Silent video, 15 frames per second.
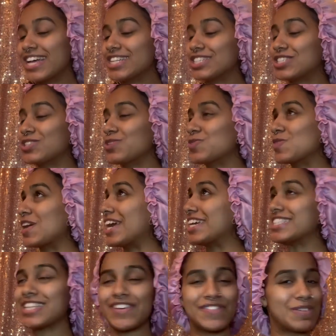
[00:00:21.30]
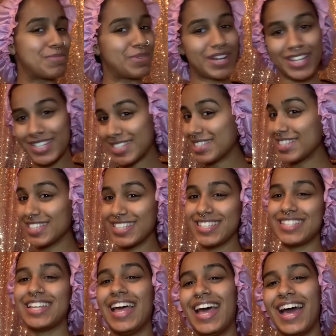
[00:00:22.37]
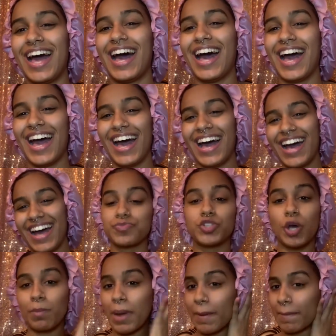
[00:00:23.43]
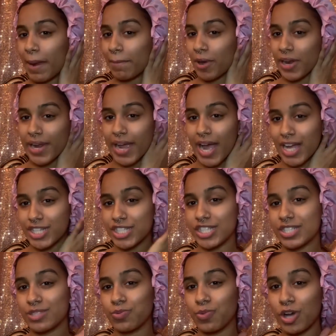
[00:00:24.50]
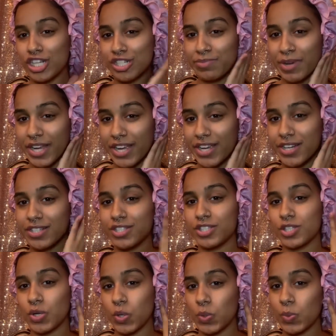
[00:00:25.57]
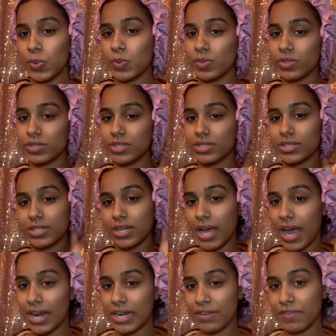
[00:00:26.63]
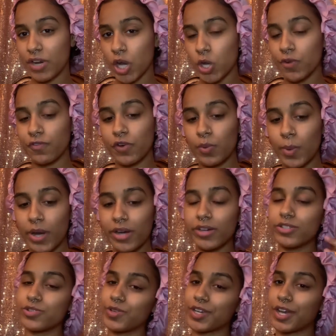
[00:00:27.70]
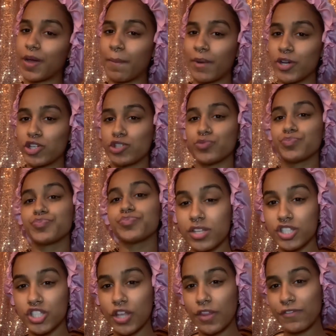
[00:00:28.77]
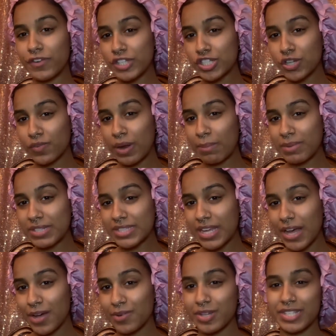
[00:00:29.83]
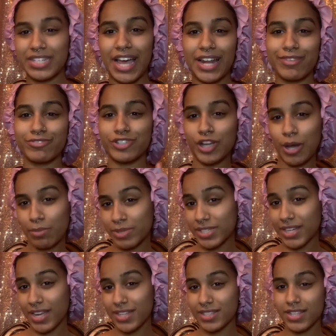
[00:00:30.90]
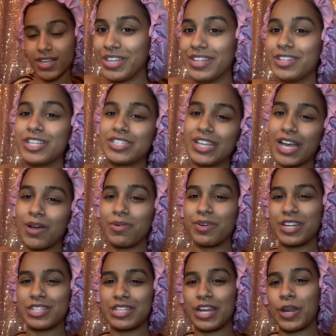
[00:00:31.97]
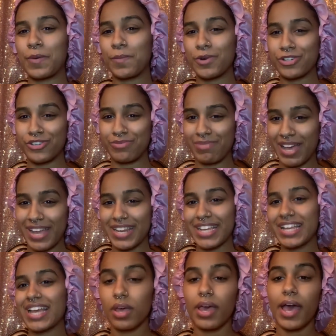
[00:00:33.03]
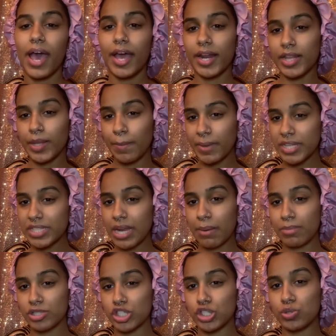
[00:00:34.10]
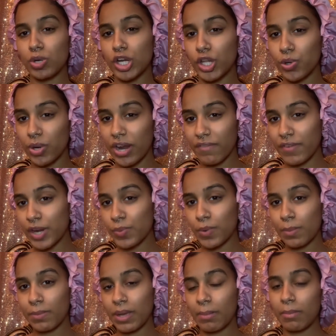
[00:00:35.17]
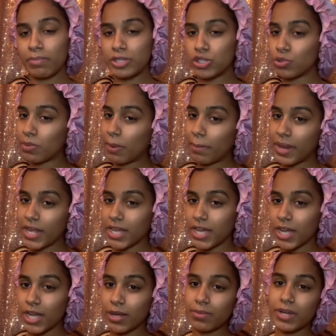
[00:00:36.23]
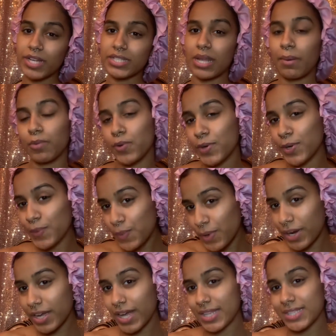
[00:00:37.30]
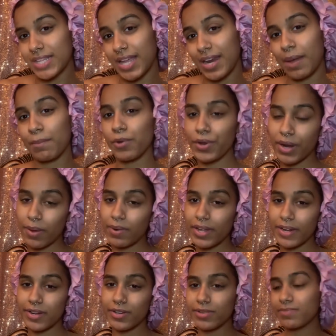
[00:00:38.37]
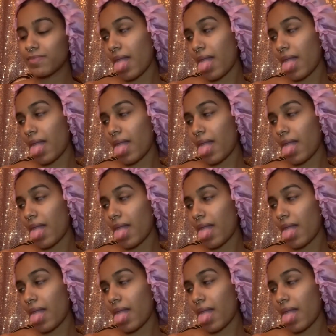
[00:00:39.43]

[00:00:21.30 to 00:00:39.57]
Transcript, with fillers: Two way different places. Don't mind my bonnet, I just washed my hair, so I leave it on for a while so it can come out cute. So the first story I'm gonna tell is kind of traumatizing. The second one is a little more dramatic. And in the meantime, I'm gonna just do a little get ready with me. I'm gonna be doing my makeup because I'm going to work and then I'm going out later.